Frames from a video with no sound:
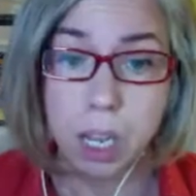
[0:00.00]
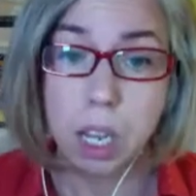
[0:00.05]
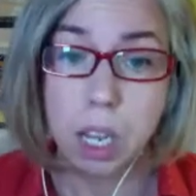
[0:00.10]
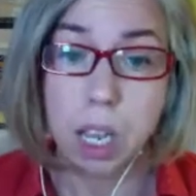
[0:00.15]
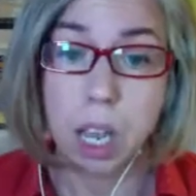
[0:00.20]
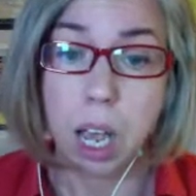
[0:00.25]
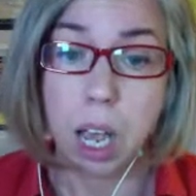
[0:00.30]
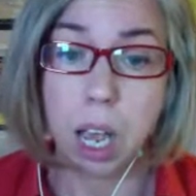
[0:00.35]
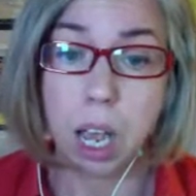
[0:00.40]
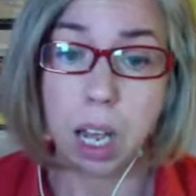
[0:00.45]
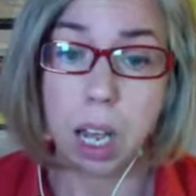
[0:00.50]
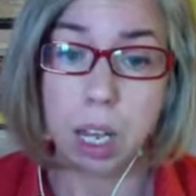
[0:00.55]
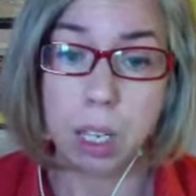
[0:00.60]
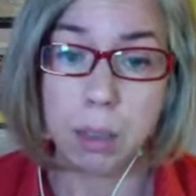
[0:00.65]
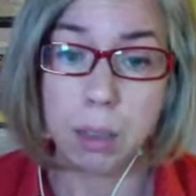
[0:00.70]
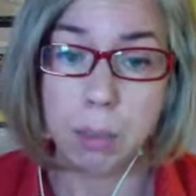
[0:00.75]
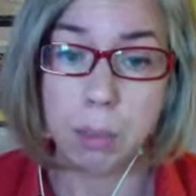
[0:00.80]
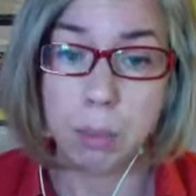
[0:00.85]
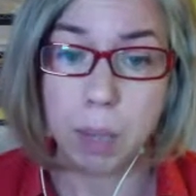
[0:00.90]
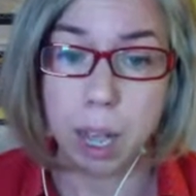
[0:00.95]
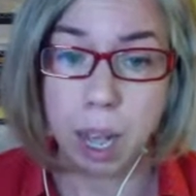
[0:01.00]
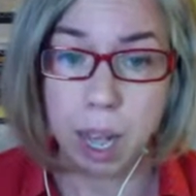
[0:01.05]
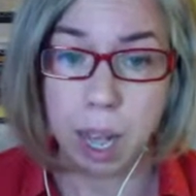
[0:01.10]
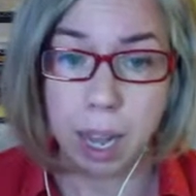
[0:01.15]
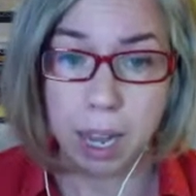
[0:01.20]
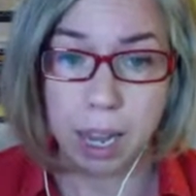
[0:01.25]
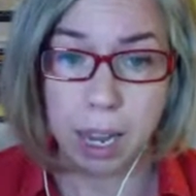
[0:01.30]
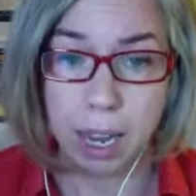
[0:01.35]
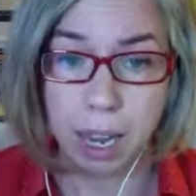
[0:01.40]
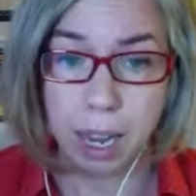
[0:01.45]
I
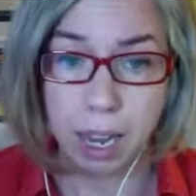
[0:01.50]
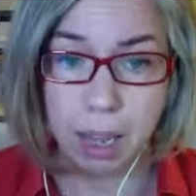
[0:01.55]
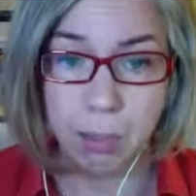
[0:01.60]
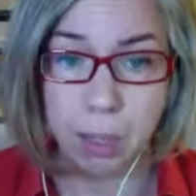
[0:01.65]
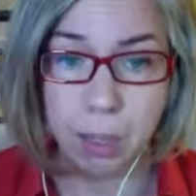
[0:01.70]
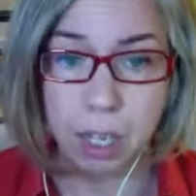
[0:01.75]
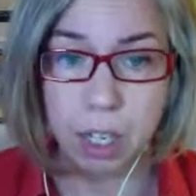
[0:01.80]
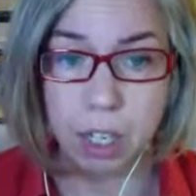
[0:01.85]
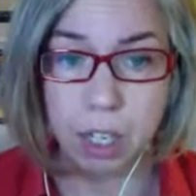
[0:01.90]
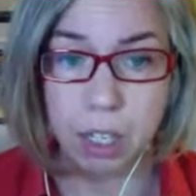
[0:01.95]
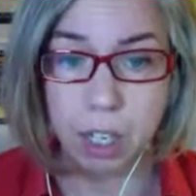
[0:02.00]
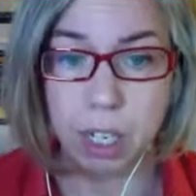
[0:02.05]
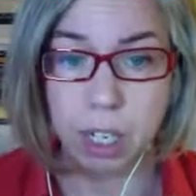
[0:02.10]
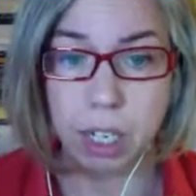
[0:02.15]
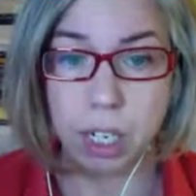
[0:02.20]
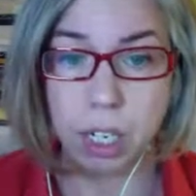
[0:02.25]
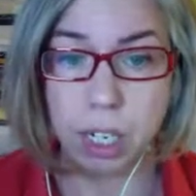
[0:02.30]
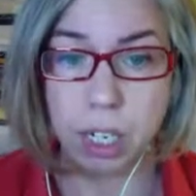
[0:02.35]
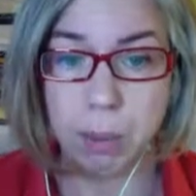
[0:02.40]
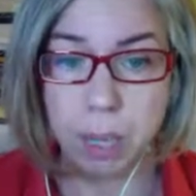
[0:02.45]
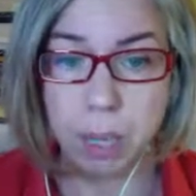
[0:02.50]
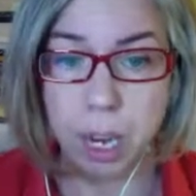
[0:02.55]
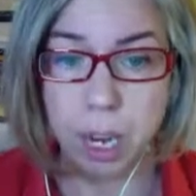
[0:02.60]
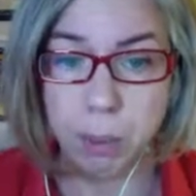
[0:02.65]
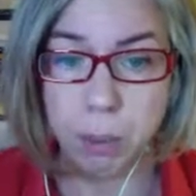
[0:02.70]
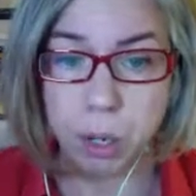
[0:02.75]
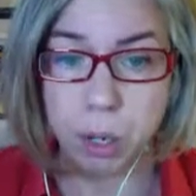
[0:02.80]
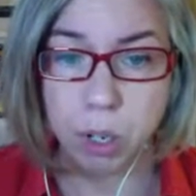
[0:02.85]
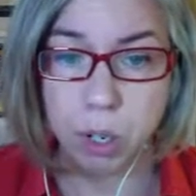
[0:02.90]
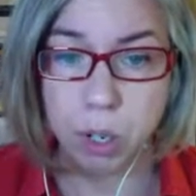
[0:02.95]
am going to look at September's
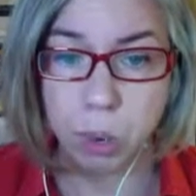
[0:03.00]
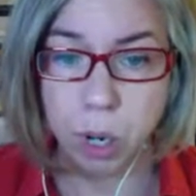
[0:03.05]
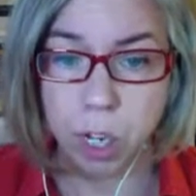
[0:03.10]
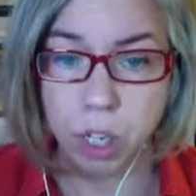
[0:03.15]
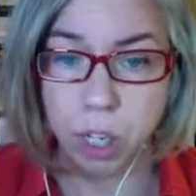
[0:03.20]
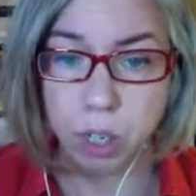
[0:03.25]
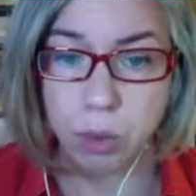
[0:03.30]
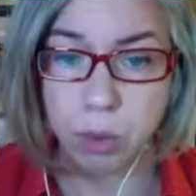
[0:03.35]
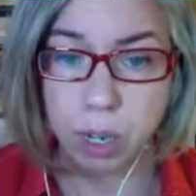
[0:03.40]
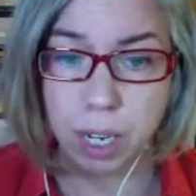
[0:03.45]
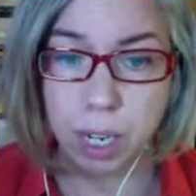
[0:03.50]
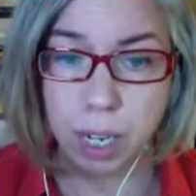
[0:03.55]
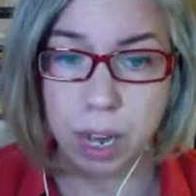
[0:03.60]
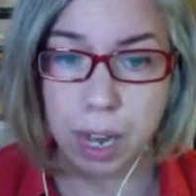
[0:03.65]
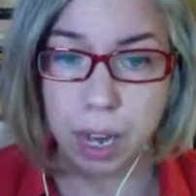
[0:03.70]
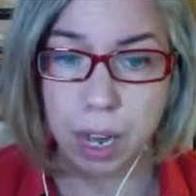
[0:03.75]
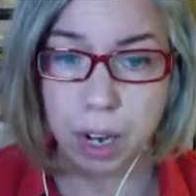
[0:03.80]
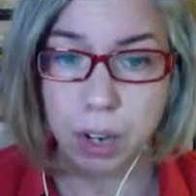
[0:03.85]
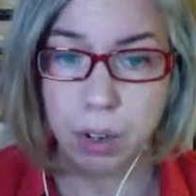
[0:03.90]
question right now.